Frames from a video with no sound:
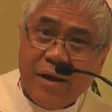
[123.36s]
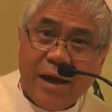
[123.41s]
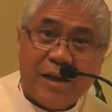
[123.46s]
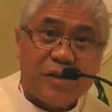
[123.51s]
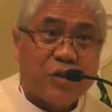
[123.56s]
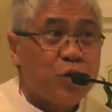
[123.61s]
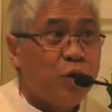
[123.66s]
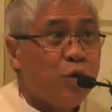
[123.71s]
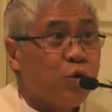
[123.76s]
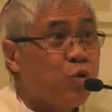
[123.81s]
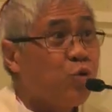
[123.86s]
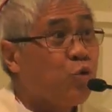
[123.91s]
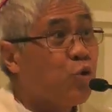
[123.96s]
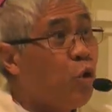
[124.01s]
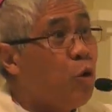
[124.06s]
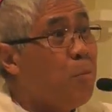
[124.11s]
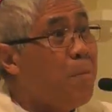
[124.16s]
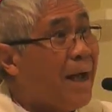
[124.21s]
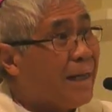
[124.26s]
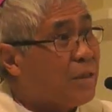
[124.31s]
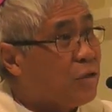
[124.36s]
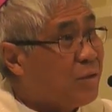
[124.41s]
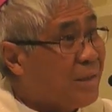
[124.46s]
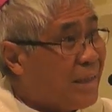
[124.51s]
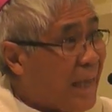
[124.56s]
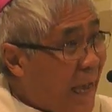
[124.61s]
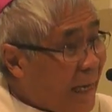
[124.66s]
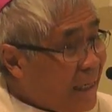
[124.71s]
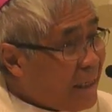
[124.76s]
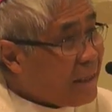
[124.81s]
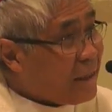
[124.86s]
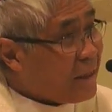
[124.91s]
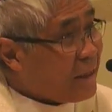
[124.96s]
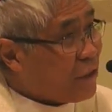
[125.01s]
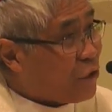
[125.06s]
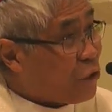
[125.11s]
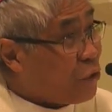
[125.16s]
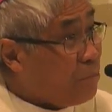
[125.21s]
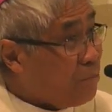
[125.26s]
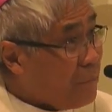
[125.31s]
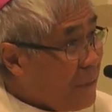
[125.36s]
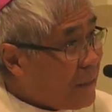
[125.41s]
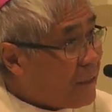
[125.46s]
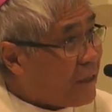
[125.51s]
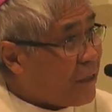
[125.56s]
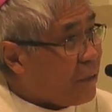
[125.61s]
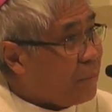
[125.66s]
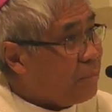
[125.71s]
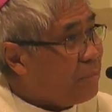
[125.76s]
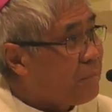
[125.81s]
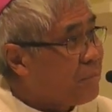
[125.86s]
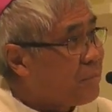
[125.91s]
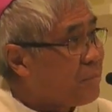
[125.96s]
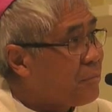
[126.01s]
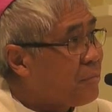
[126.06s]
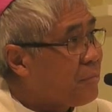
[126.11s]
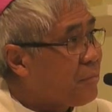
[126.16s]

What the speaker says: And so to go back to Galilee to meet him